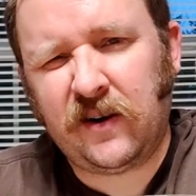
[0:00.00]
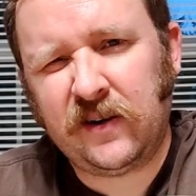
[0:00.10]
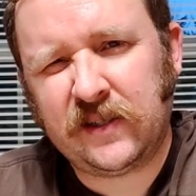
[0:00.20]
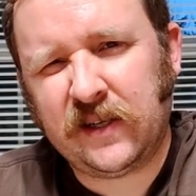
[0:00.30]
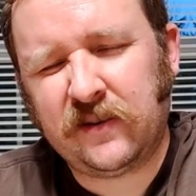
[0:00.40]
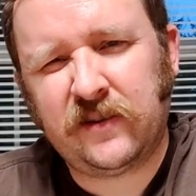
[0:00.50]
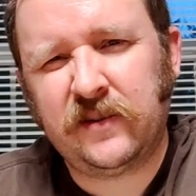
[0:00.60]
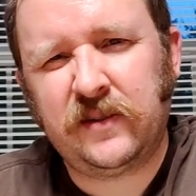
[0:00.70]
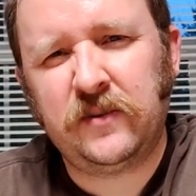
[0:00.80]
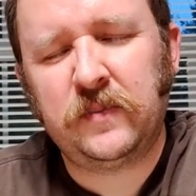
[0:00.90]
hard
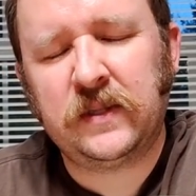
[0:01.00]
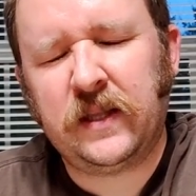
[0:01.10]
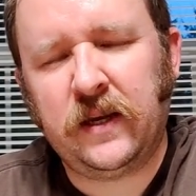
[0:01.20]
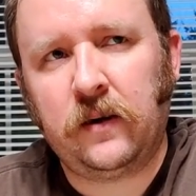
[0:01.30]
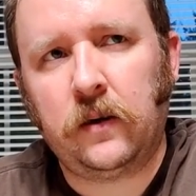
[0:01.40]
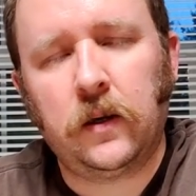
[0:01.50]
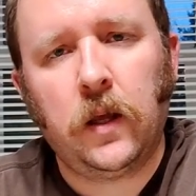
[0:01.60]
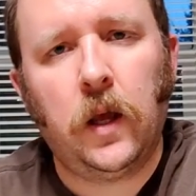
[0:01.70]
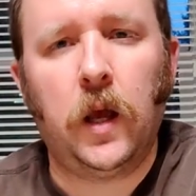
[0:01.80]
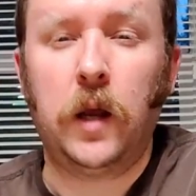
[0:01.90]
seltzers do, but they are
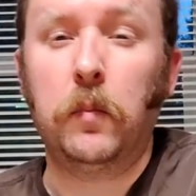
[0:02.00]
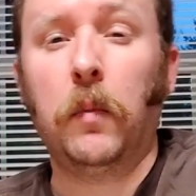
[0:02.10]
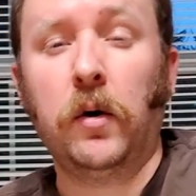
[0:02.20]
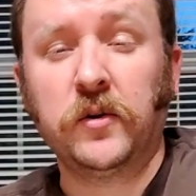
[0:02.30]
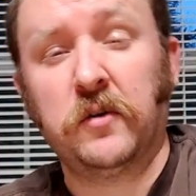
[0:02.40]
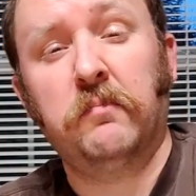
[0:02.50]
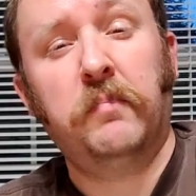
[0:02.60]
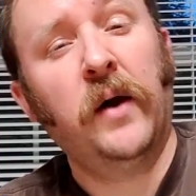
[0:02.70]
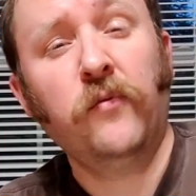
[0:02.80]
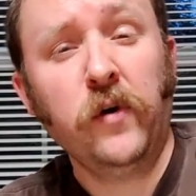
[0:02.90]
a malt
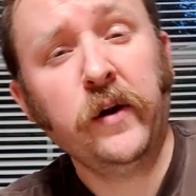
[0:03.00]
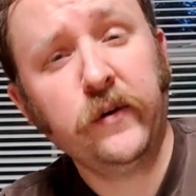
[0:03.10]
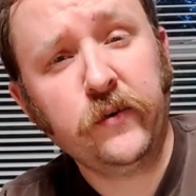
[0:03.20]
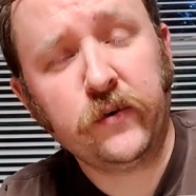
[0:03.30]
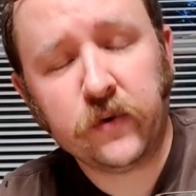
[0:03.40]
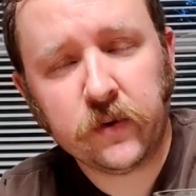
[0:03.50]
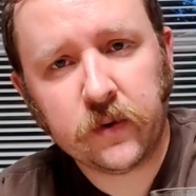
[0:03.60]
beverage,